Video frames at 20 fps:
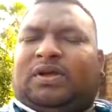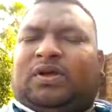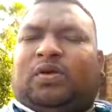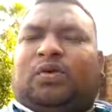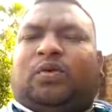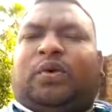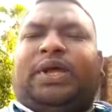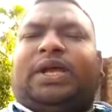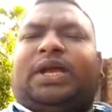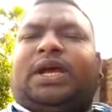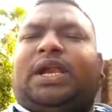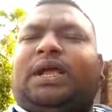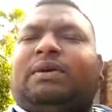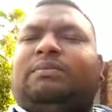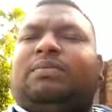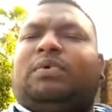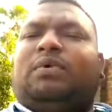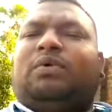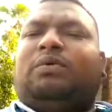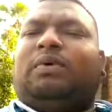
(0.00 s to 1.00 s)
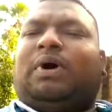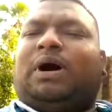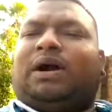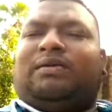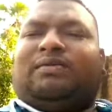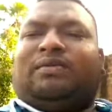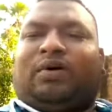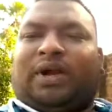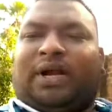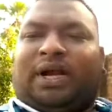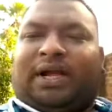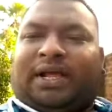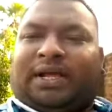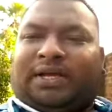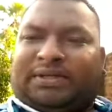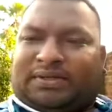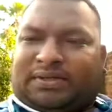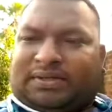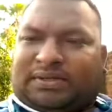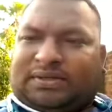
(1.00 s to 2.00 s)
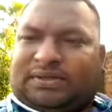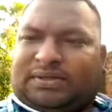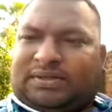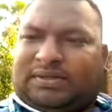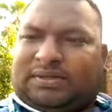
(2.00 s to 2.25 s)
We can improve our phonetics.